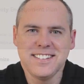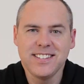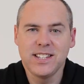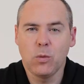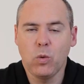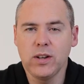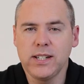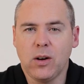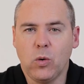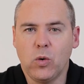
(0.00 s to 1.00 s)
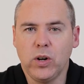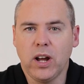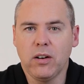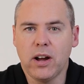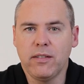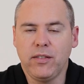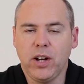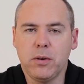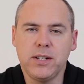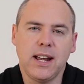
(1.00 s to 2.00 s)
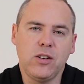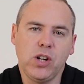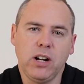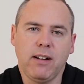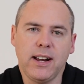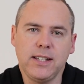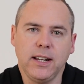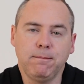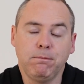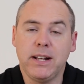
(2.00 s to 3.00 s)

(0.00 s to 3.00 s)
So whilst our audio overview is now generating,